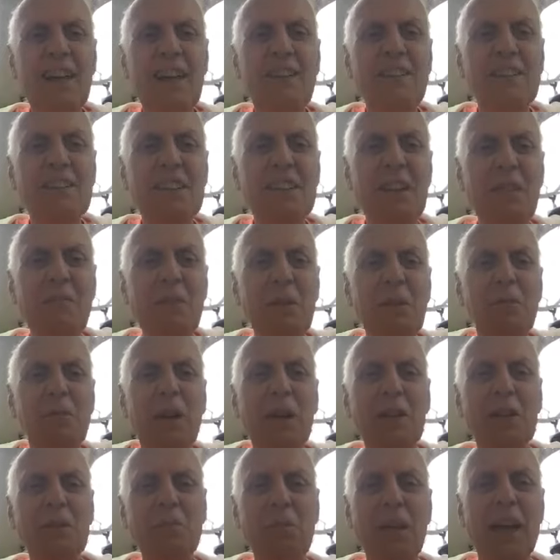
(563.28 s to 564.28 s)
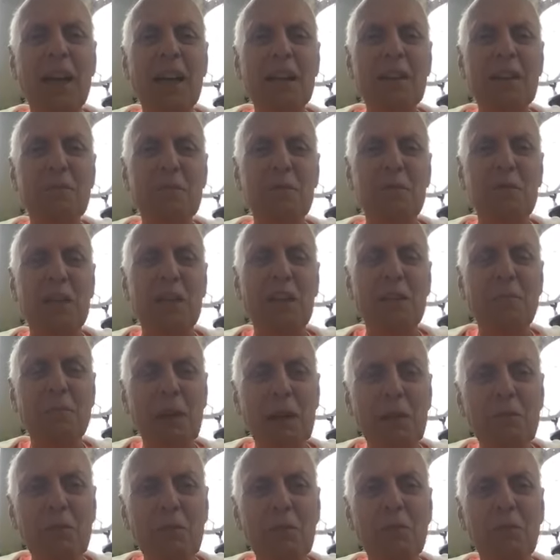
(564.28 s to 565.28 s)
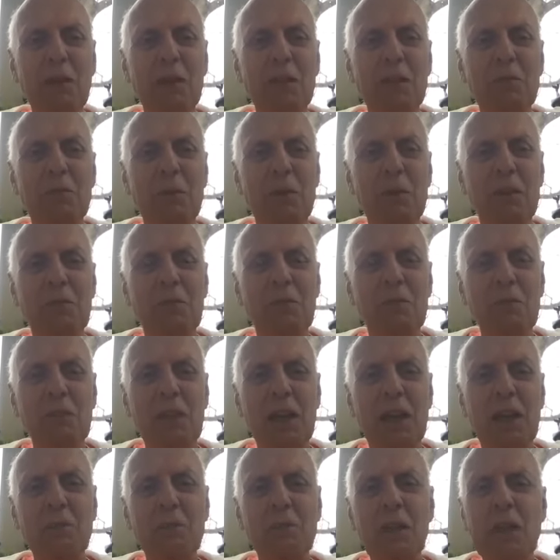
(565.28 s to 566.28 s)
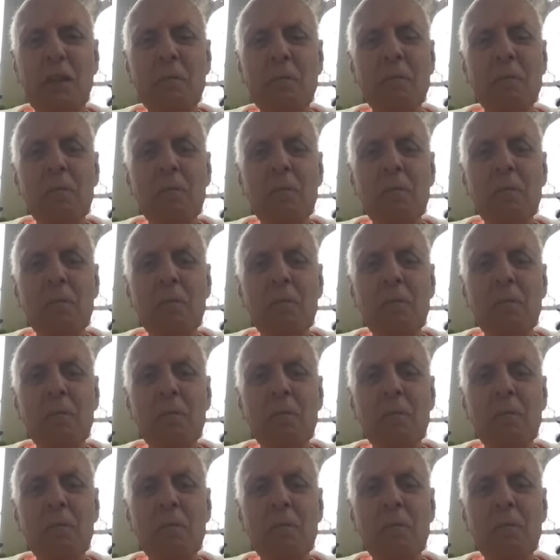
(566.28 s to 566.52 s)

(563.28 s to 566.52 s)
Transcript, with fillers: I always say I've been around the block a few times, but I've been around the world a few times